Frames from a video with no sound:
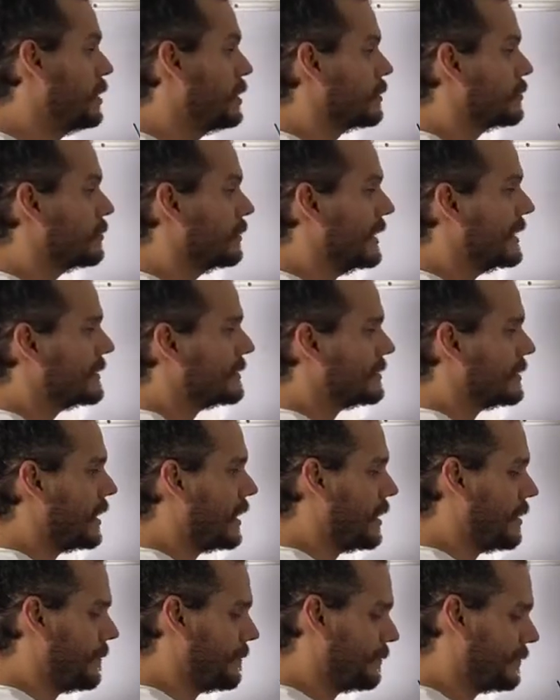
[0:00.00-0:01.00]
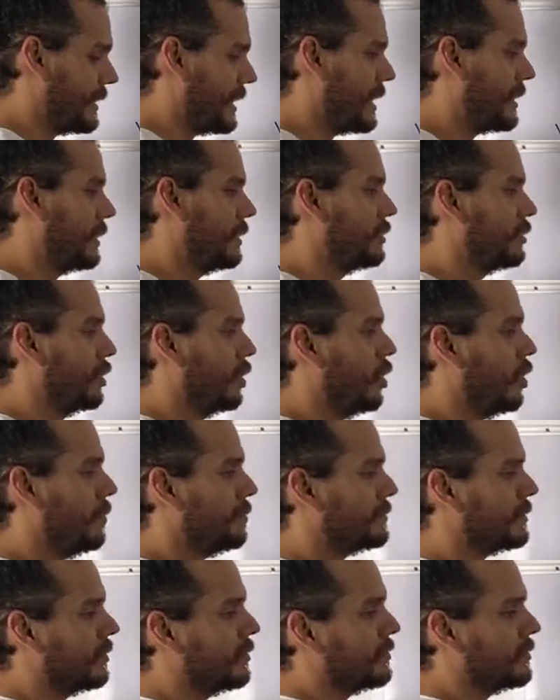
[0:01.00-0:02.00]
So let's say that in the
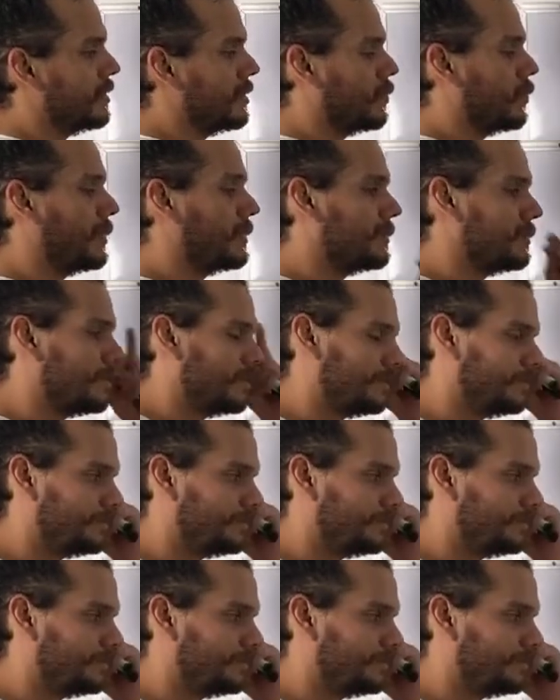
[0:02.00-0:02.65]
upsell sequence